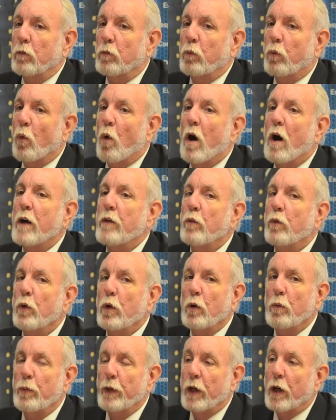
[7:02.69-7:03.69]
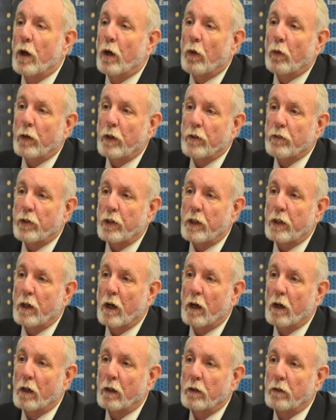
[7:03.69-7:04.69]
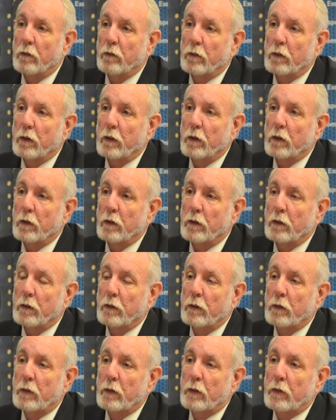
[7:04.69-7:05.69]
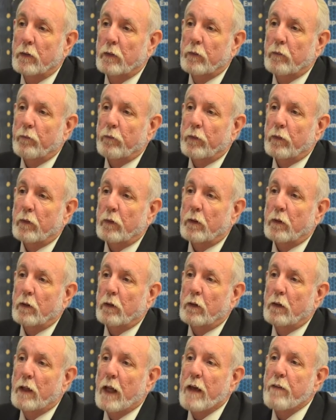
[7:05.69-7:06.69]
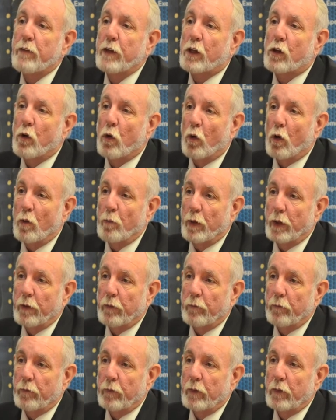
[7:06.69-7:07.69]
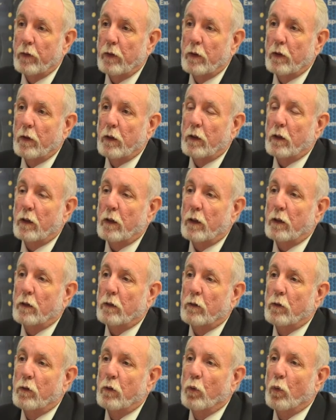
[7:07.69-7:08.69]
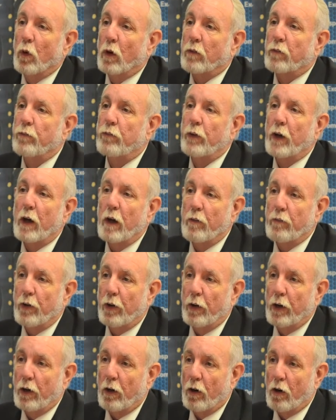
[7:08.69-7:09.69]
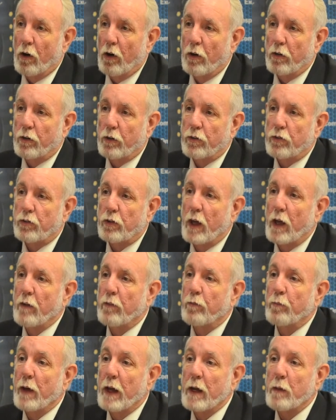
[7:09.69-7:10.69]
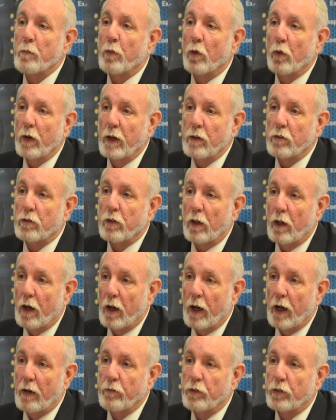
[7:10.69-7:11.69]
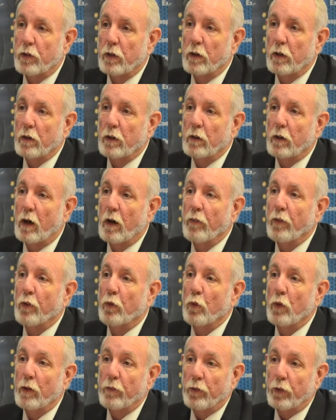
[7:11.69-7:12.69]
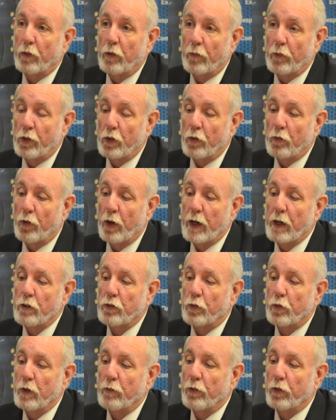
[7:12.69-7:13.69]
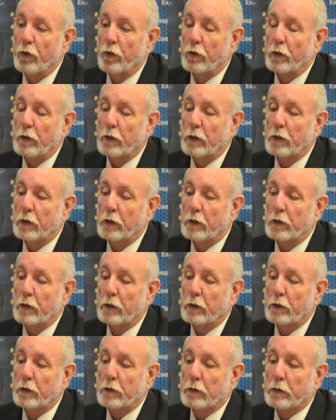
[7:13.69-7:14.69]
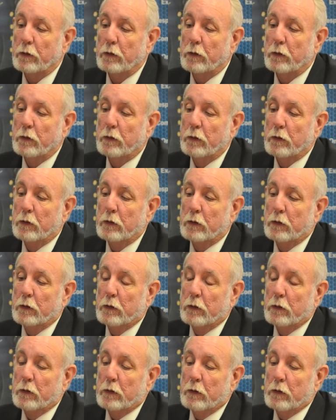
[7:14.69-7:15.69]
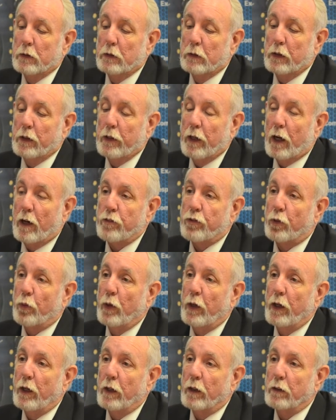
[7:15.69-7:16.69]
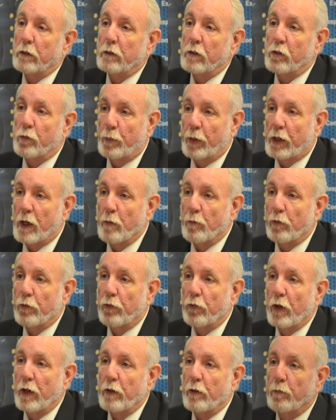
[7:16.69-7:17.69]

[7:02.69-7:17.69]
Juan Rubio is a young uh, Navy corpsman uh, who worked very, very hard to save many Marines' lives uh, on the river, on the Euphrates River in, uh, in Nasiriyah. He has become a friend